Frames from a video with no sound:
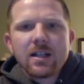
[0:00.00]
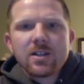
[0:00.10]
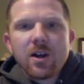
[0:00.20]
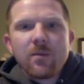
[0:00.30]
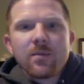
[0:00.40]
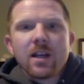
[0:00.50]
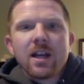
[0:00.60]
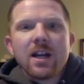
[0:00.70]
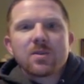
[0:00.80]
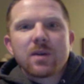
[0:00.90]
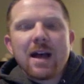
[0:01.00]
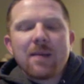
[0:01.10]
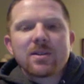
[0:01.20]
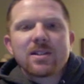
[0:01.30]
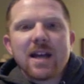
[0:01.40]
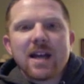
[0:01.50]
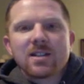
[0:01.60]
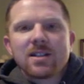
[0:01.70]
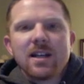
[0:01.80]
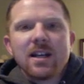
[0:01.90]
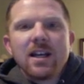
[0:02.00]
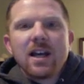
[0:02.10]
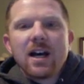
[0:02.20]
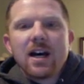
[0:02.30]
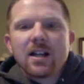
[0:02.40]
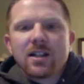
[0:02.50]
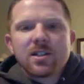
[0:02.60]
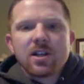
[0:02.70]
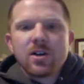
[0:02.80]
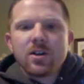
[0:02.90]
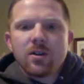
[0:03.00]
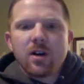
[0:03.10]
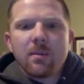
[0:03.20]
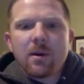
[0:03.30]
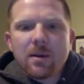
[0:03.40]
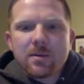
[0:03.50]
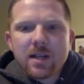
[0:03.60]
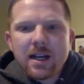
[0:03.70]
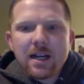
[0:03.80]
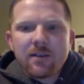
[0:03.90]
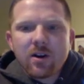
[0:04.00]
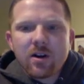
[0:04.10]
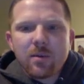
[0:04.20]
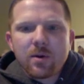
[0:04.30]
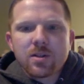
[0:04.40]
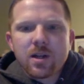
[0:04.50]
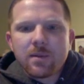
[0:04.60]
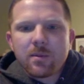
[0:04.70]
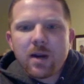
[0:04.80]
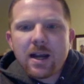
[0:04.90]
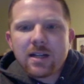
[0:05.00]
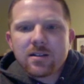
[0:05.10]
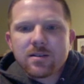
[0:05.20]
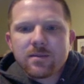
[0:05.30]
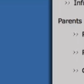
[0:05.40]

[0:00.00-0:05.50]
So here's what happens next. Let's go on my website. I've already posted up the brackets.